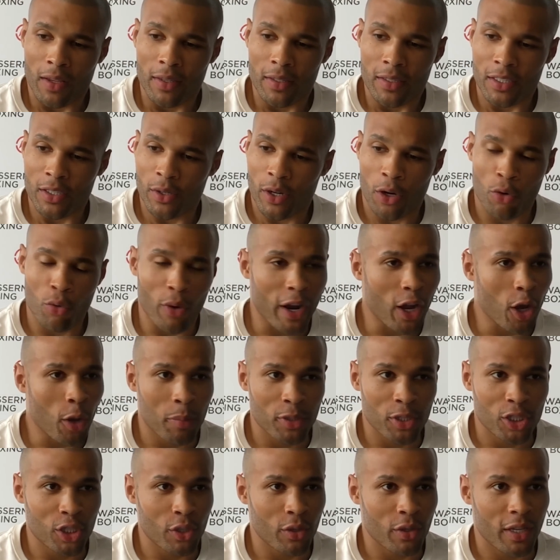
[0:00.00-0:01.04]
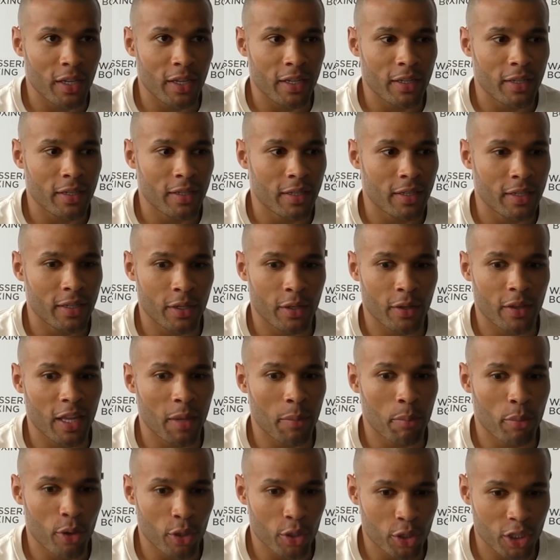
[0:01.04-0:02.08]
so great opportunity. You know, they're
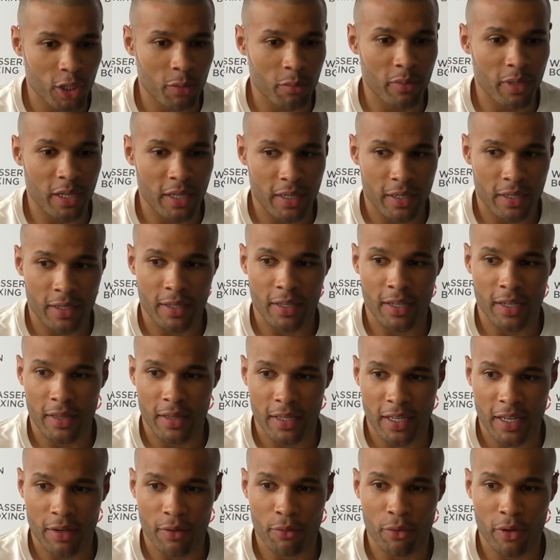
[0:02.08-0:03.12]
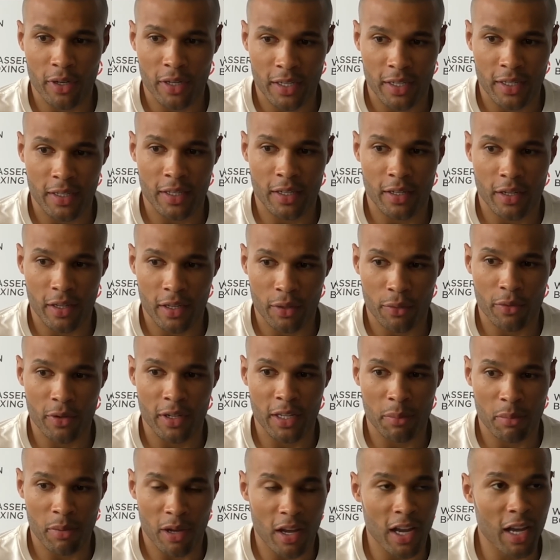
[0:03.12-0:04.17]
pushing me and they're really, you know, they're
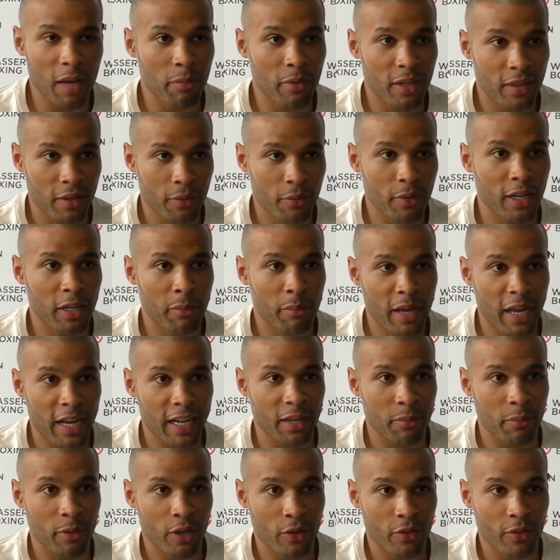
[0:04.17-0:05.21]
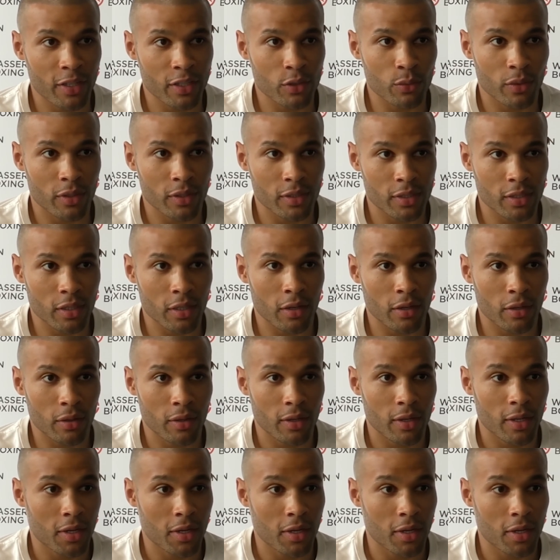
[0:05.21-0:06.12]
really behind me. They're really backing me on this one. So